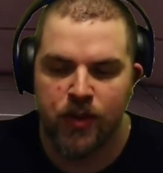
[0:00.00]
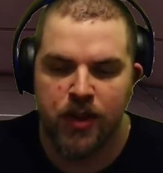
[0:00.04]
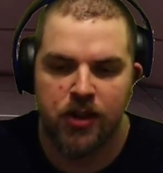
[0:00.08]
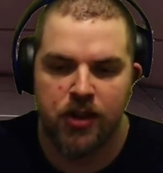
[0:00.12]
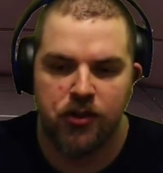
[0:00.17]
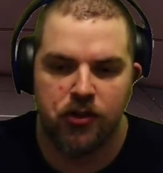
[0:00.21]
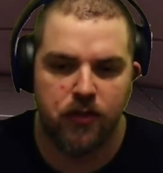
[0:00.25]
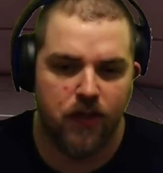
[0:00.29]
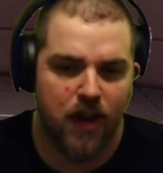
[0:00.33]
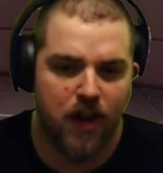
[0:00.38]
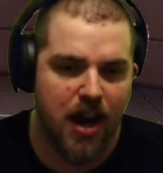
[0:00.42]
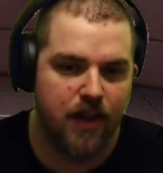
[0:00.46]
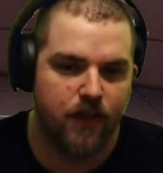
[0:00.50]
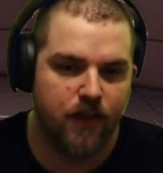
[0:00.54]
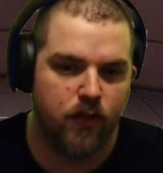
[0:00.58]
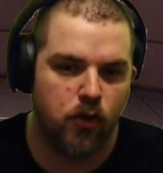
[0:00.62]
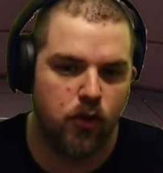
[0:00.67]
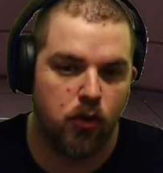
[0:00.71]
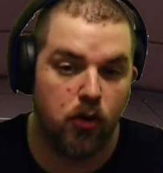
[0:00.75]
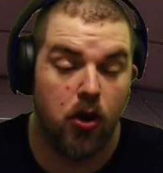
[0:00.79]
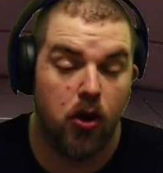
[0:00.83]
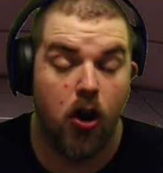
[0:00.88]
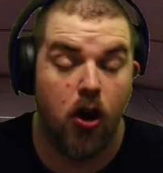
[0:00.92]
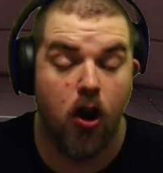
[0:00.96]

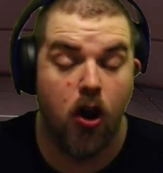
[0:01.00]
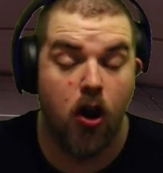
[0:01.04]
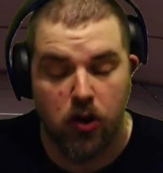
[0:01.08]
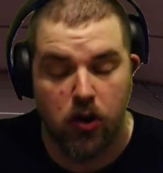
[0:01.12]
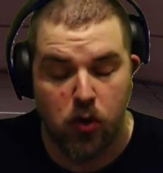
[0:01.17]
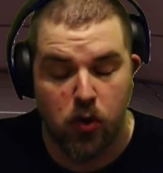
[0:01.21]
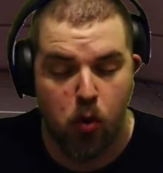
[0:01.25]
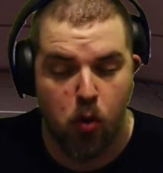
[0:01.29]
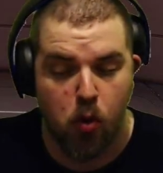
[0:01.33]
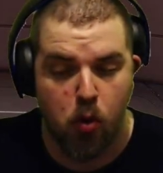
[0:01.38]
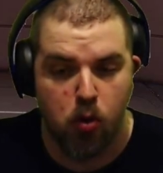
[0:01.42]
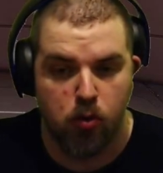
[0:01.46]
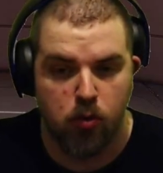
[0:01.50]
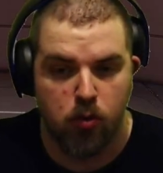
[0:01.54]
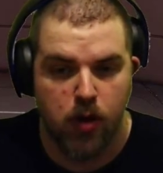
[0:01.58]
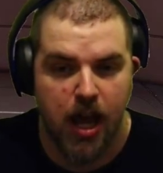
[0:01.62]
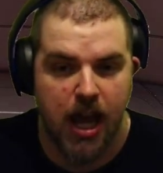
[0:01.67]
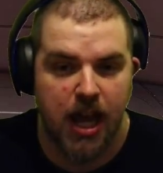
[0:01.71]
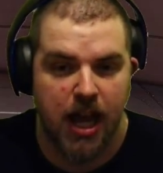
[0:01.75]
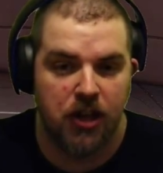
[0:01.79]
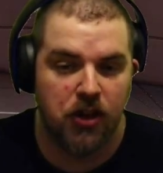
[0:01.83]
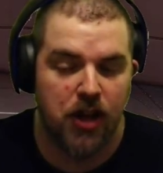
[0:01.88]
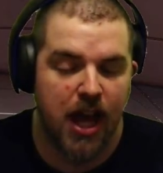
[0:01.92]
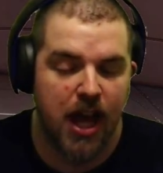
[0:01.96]
survival, hardcore,
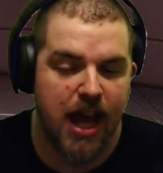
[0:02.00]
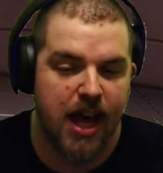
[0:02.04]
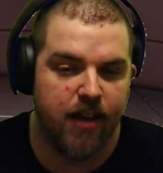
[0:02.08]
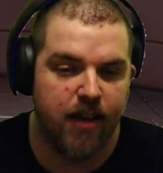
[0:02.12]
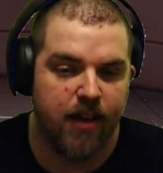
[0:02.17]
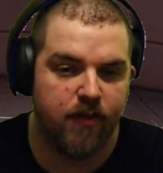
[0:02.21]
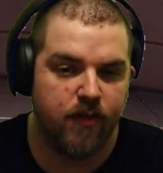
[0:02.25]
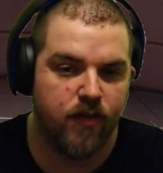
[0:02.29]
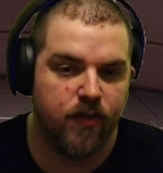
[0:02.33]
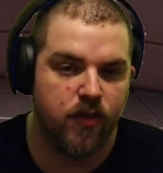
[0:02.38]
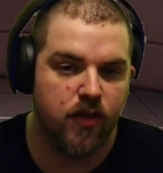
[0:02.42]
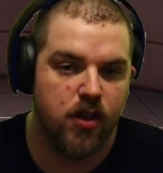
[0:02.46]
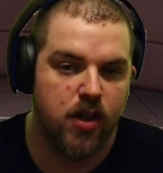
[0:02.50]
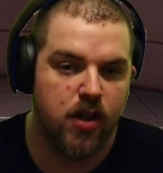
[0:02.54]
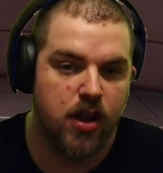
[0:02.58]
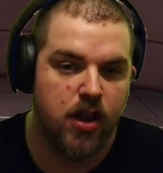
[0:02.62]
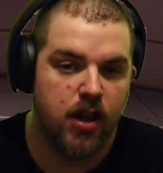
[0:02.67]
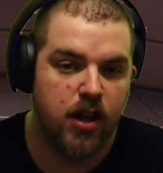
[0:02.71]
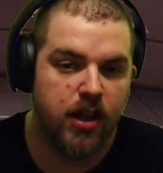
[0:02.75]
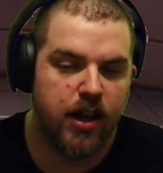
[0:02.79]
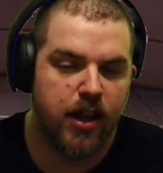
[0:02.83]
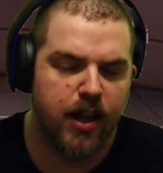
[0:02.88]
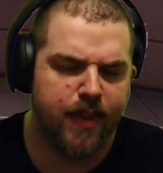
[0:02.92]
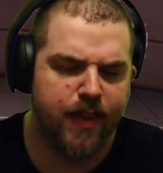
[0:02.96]
and you have
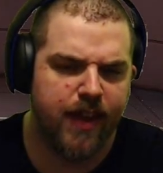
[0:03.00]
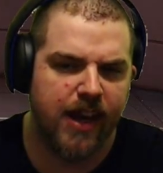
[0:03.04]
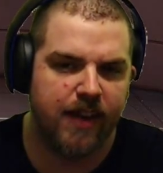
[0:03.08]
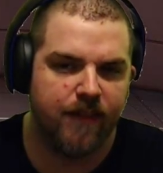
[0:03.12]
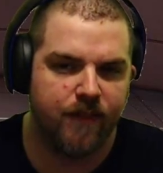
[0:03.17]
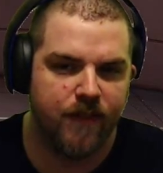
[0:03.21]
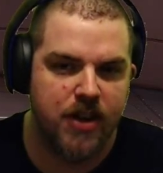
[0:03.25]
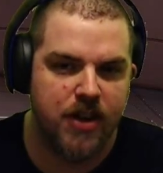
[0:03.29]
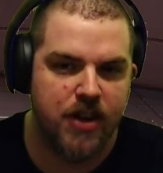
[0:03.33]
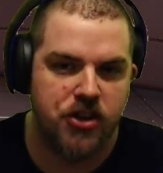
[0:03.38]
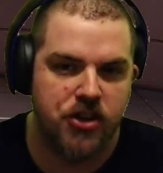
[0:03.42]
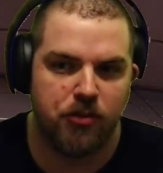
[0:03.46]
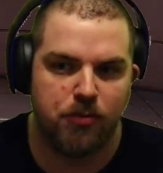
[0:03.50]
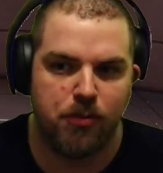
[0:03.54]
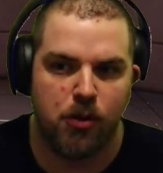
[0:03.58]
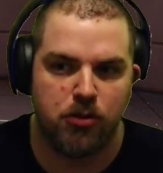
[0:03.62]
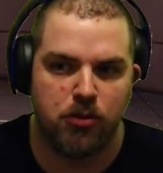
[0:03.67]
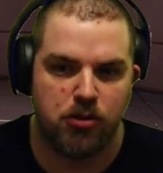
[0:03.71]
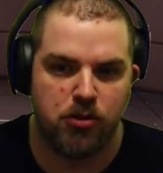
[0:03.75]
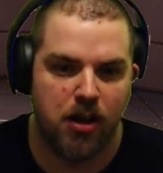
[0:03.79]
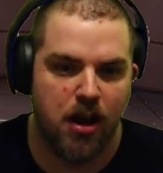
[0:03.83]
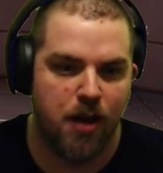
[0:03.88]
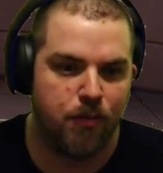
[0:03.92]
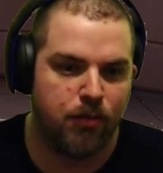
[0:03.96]
I think adventure mode
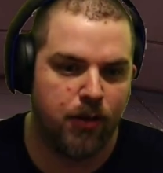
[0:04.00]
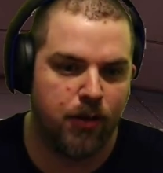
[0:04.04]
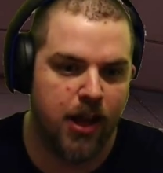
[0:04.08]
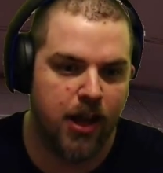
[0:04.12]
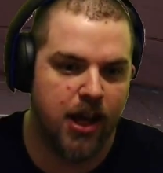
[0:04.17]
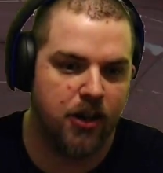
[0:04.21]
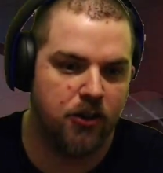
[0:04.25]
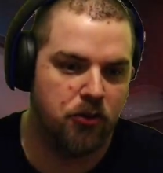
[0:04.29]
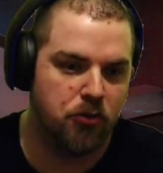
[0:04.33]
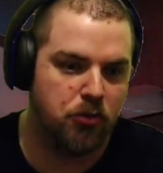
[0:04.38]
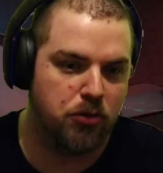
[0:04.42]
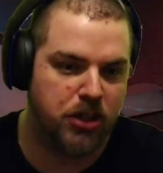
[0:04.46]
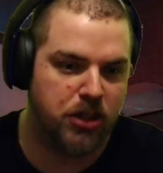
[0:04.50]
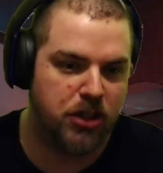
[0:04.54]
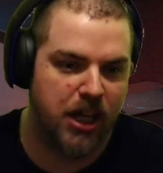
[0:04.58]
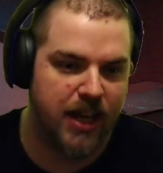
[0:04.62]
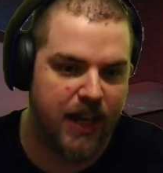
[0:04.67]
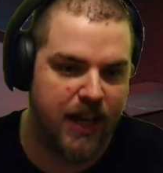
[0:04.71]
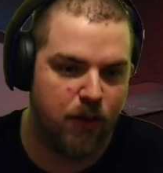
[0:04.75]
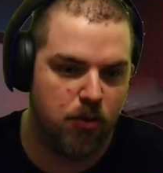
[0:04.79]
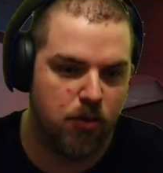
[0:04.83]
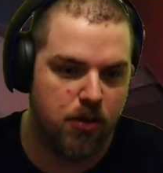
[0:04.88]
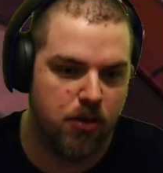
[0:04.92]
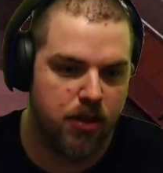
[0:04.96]
to I'm playing, which you
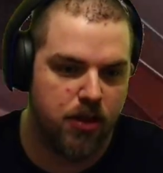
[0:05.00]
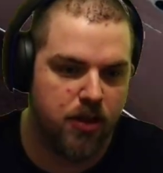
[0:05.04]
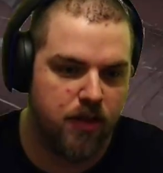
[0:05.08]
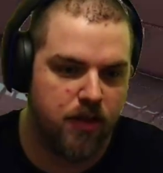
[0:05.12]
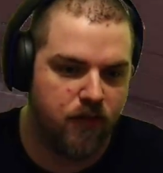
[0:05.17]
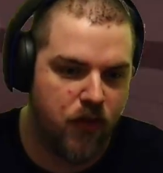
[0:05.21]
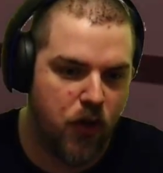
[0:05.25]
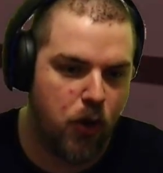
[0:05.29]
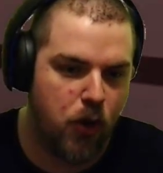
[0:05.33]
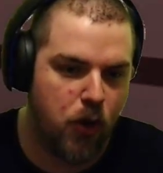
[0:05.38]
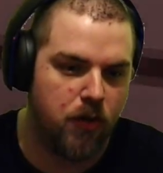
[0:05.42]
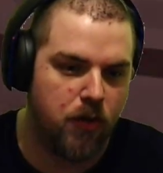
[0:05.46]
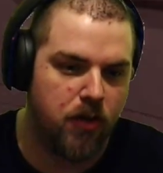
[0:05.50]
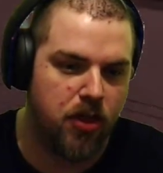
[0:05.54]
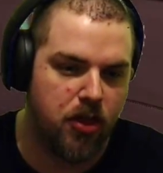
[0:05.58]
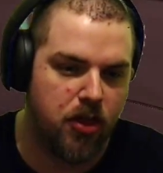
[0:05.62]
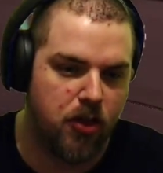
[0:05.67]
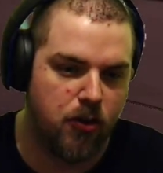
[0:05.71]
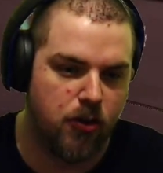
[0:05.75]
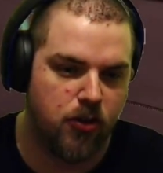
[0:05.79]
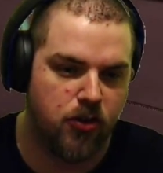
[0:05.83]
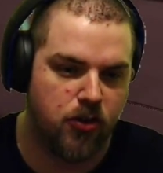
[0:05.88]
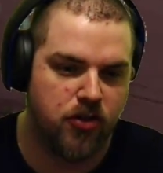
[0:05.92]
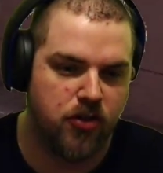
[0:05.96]
deal with food,
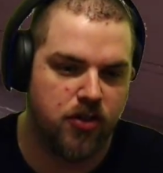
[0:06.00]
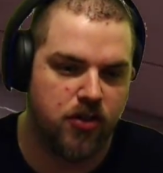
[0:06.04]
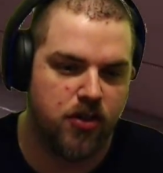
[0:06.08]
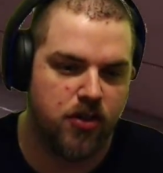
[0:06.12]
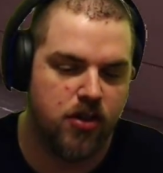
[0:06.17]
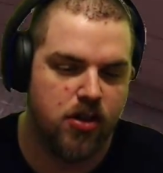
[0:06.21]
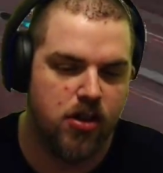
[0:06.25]
thirst,